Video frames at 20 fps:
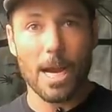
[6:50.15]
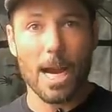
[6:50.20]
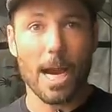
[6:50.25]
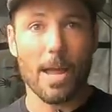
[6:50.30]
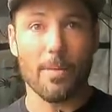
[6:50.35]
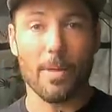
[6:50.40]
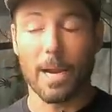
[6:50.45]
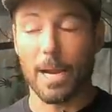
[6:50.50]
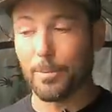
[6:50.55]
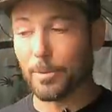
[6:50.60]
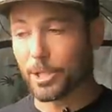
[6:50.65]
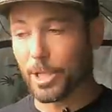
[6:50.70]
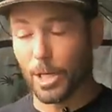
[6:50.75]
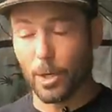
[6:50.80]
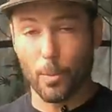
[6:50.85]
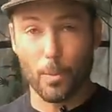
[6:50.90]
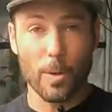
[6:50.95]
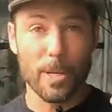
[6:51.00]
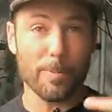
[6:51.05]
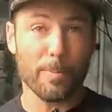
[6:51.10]
And then I'm just
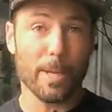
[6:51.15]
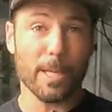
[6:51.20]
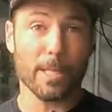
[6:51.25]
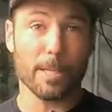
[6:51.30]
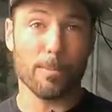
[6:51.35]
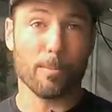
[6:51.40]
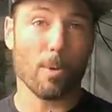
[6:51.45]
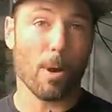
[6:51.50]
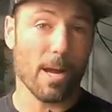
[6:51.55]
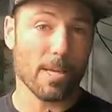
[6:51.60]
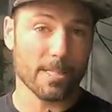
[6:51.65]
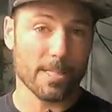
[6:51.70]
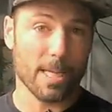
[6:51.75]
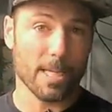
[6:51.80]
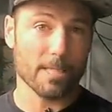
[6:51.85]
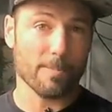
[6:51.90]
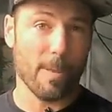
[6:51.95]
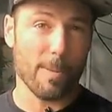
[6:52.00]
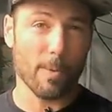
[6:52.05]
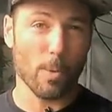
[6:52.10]
gonna repeat the
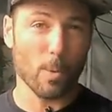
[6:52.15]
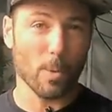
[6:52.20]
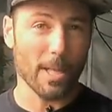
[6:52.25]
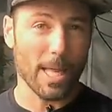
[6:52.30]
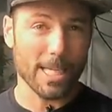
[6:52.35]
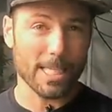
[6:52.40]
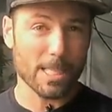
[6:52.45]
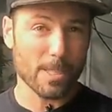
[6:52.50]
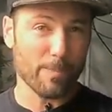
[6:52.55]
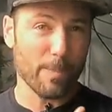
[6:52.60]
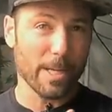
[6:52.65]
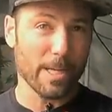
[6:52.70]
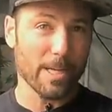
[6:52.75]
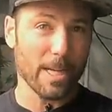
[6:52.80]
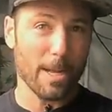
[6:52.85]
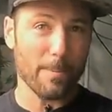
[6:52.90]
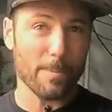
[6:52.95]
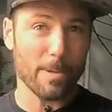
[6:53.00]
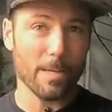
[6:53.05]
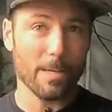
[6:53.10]
process. Maybe we'll like speed it
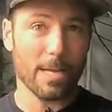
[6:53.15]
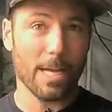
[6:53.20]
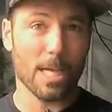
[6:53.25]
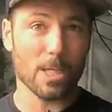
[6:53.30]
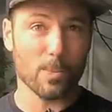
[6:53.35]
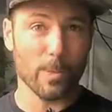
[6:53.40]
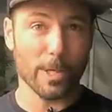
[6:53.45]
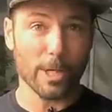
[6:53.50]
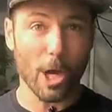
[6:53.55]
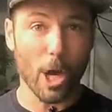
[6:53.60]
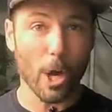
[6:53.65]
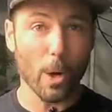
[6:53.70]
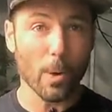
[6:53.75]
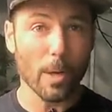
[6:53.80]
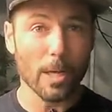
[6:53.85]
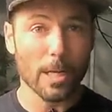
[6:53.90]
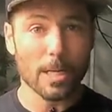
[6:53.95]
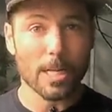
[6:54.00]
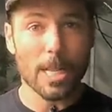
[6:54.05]
up as we go.